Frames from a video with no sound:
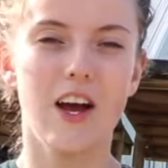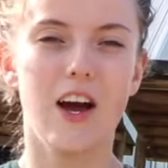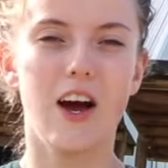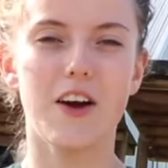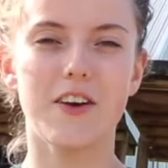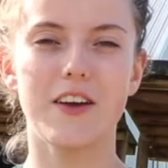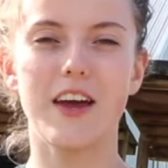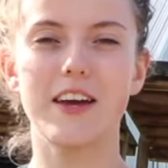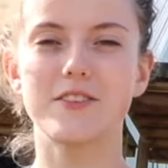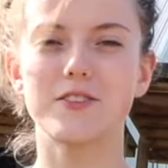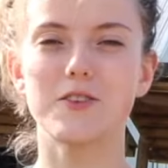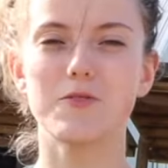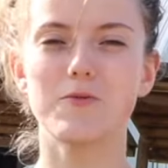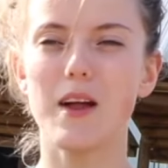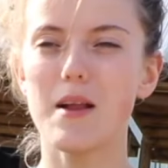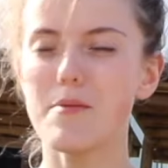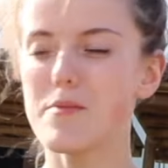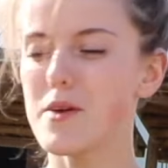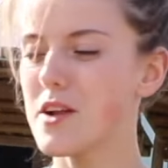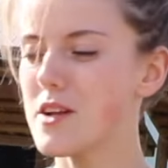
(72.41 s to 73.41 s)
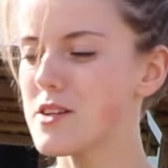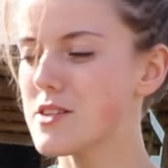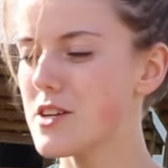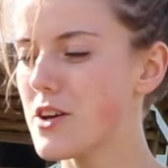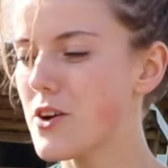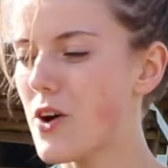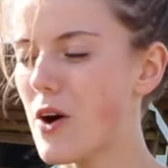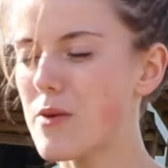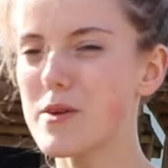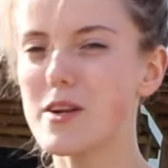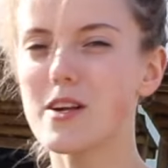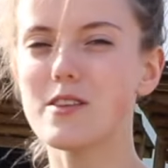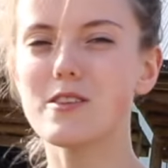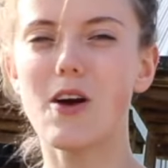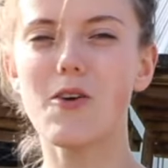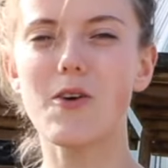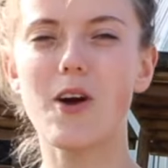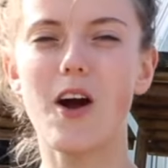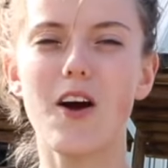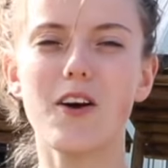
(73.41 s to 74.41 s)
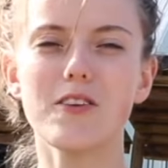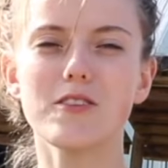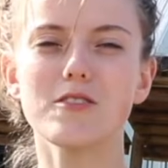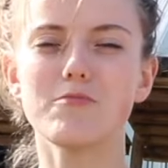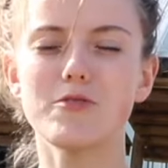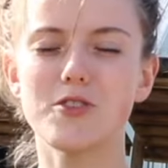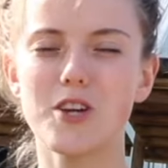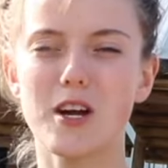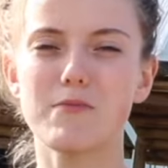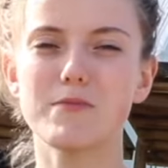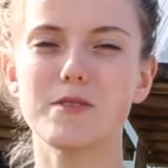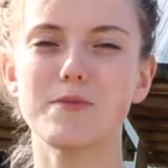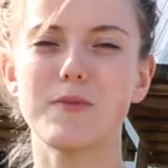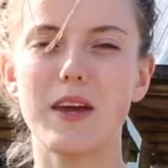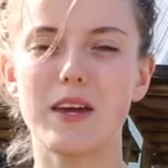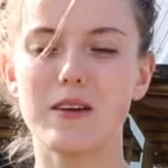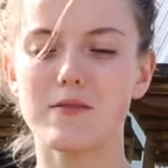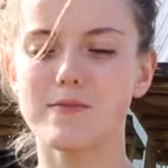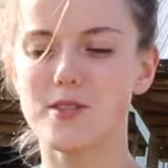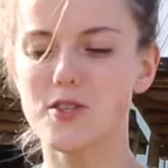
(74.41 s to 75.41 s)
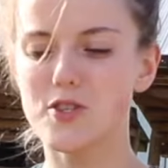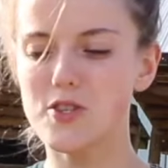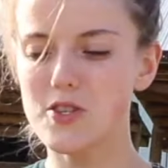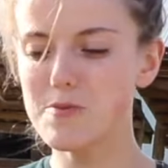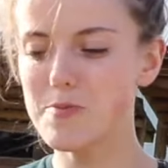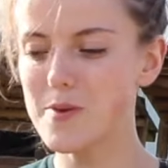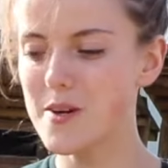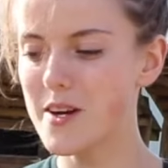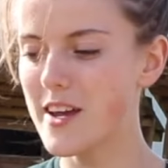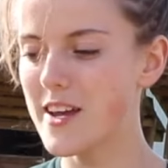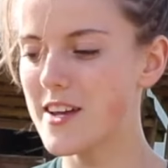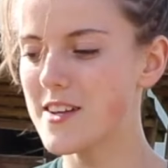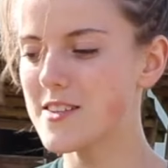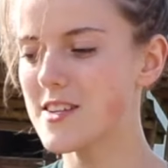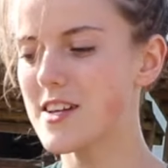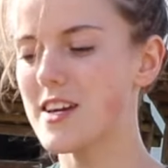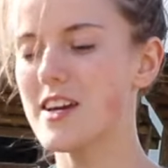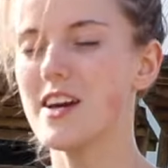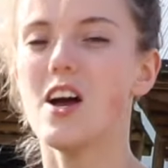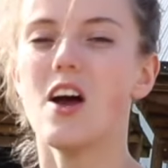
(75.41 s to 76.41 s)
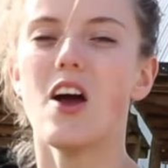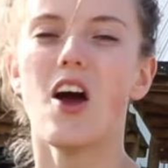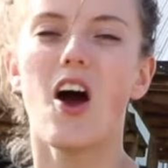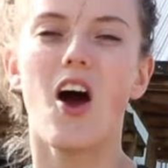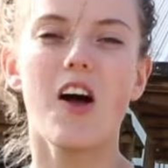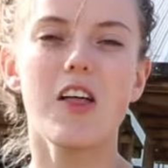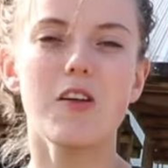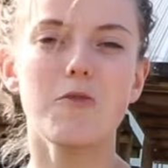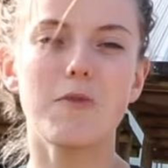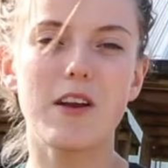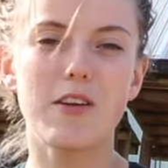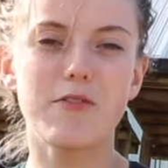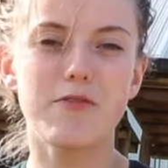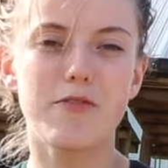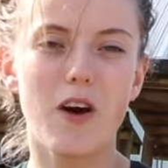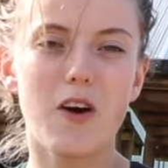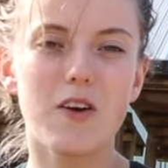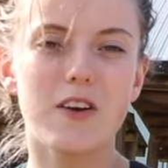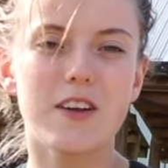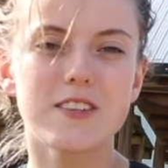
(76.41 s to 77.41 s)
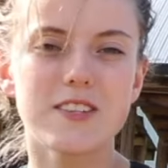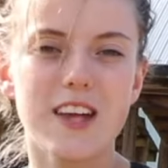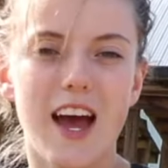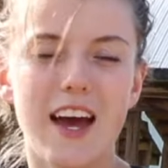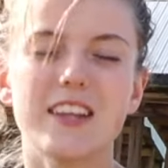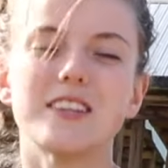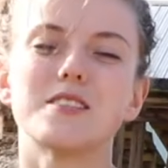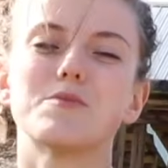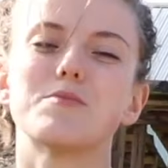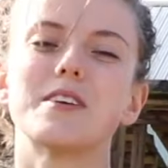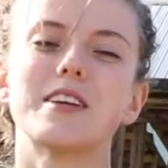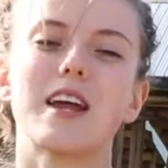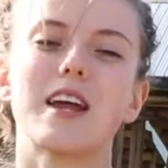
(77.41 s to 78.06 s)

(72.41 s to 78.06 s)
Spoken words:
all of that on fully auto. I just didn't simply want to put forth the effort to learn how to shoot on